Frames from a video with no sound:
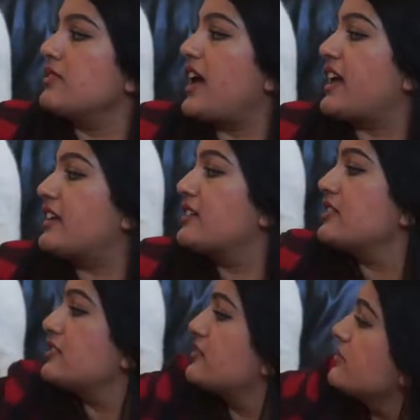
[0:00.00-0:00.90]
Hey!
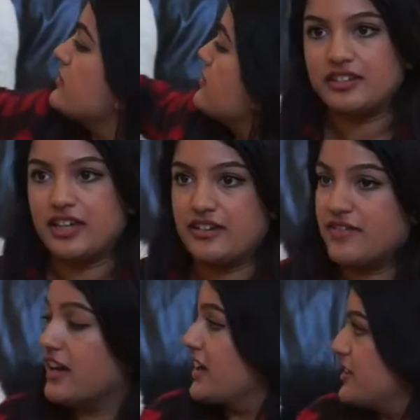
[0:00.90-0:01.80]
Okay,
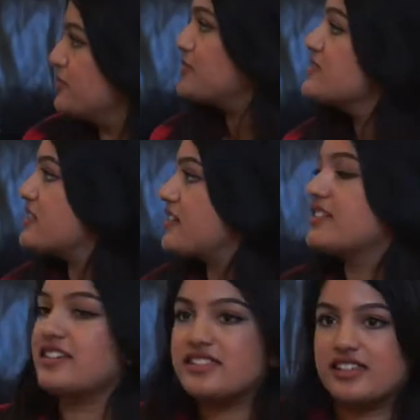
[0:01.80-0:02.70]
fine. Stay on
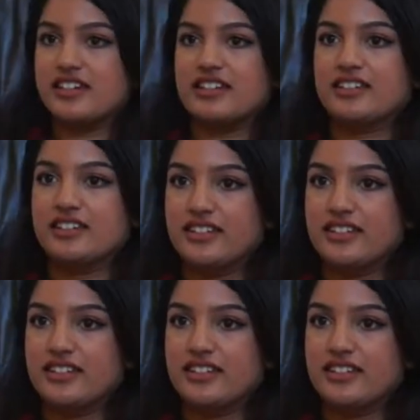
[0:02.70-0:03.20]
that side.